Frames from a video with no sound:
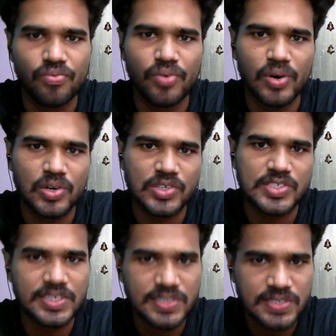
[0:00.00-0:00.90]
For
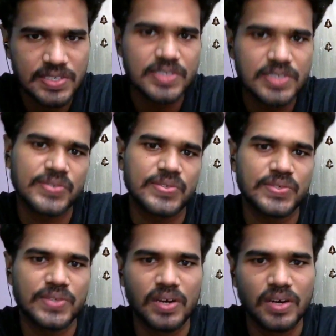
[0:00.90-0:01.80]
sensors,
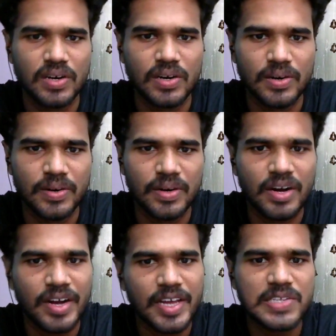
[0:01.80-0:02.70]

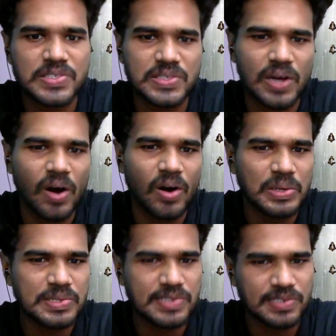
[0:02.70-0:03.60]
again, it's hard
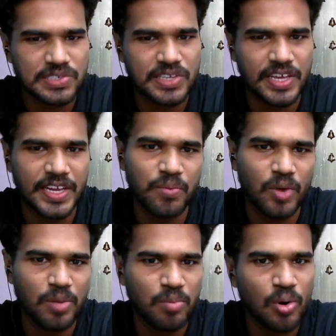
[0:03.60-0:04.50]
to suggest any
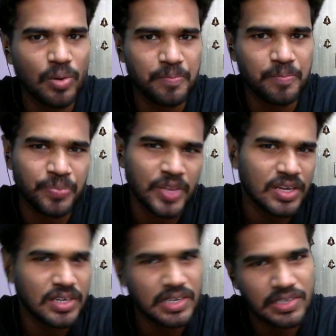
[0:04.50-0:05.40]
one book.
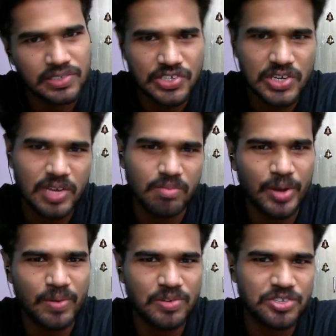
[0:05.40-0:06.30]
Just like
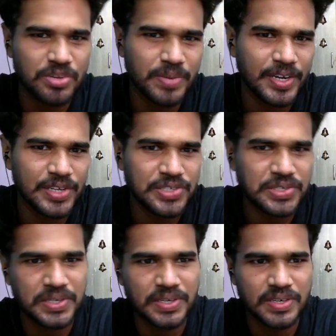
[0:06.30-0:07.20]

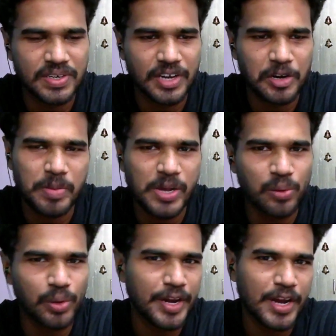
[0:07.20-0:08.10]
bioinstrumentation, it would be a
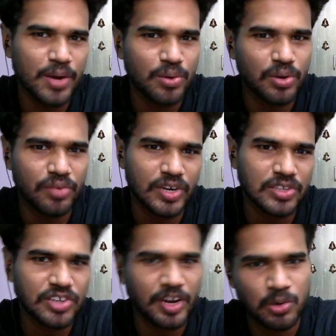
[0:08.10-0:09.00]
good idea to refer
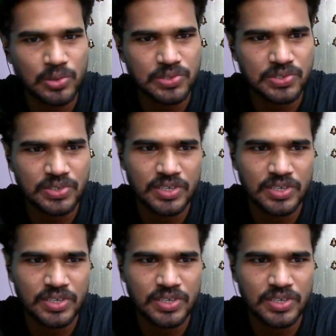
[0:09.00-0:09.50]
3 books.